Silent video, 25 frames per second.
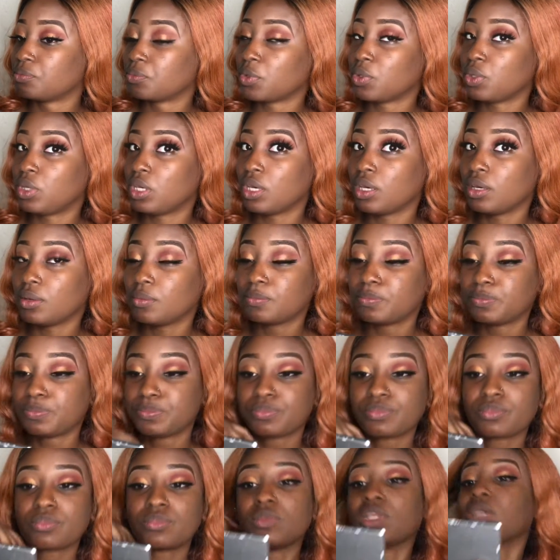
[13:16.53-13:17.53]
Okay,
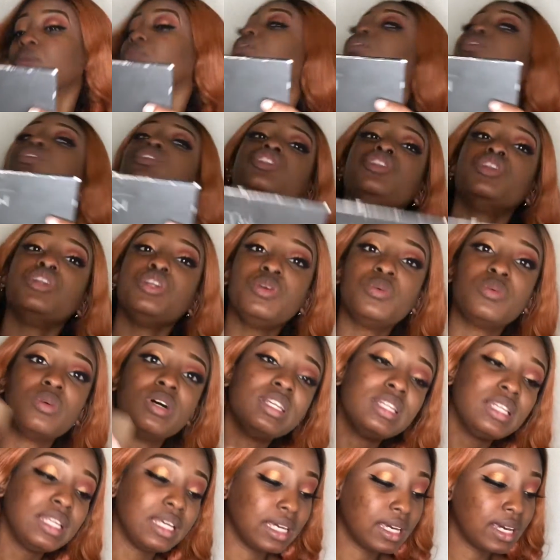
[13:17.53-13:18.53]
I'm going to show you one
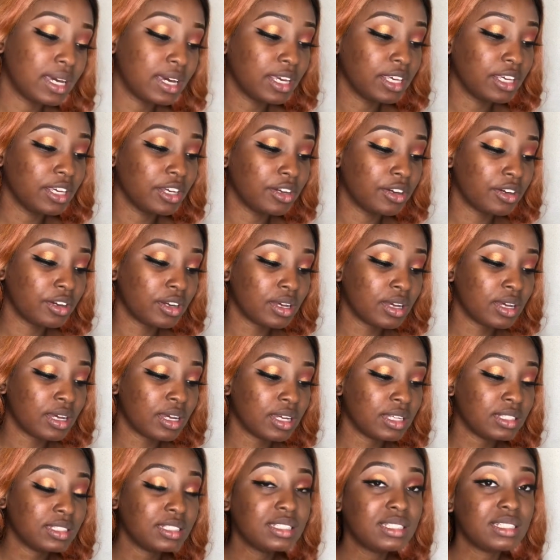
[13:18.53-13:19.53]
layer here.
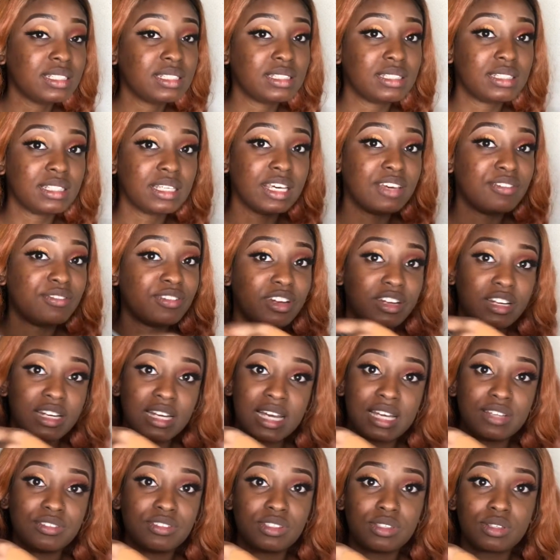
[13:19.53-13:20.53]
This is a very
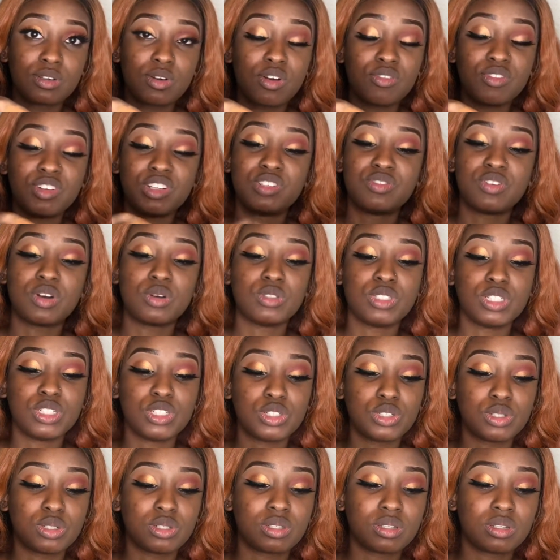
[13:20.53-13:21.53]
light coverage
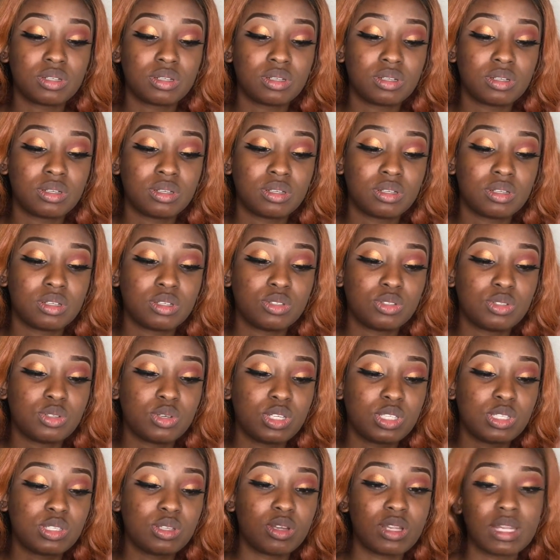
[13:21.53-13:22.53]
foundation, so
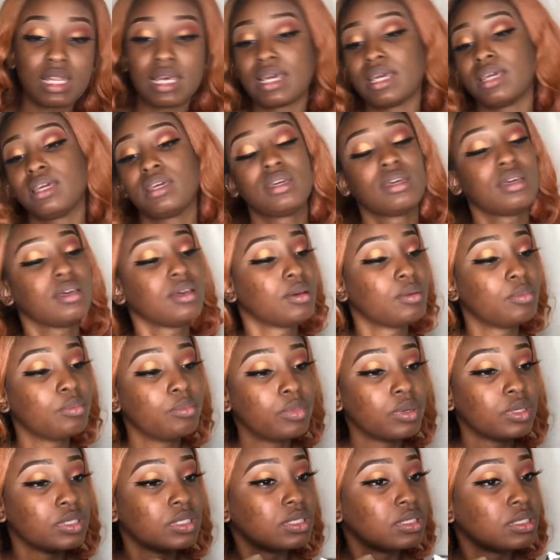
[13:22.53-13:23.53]
it's not like,
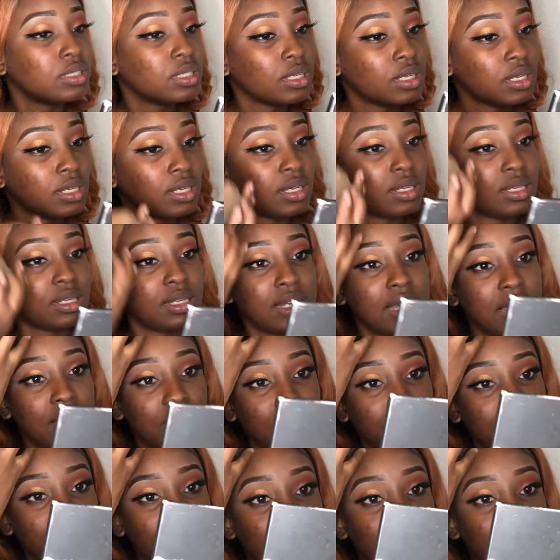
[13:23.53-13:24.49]
but now